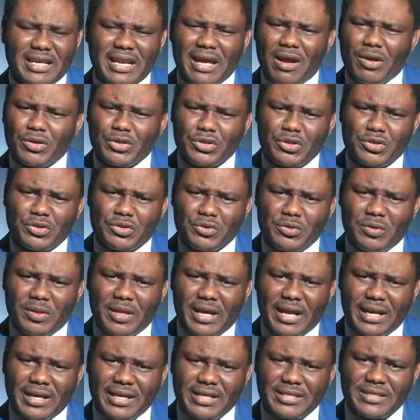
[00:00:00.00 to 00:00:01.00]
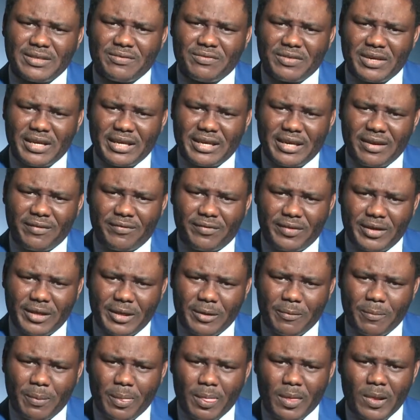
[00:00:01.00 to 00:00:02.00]
And how do you do that? Listen very
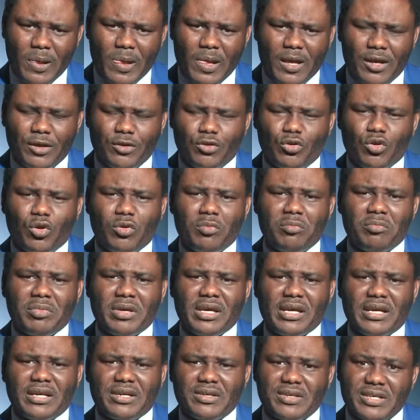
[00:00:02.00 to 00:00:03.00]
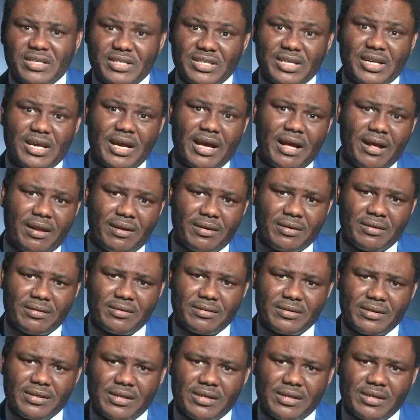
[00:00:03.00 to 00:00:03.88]
carefully. Don't be critical.